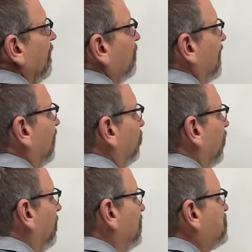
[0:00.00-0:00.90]
That's
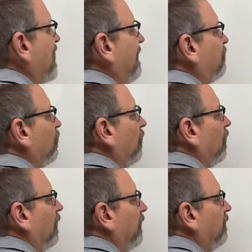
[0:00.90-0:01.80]
from the chapter
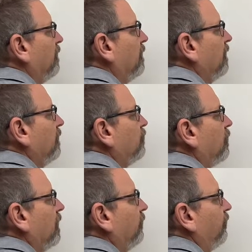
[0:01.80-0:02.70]
on
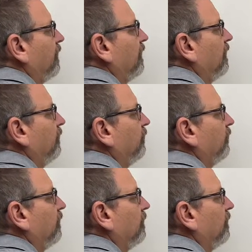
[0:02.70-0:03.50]
trusses,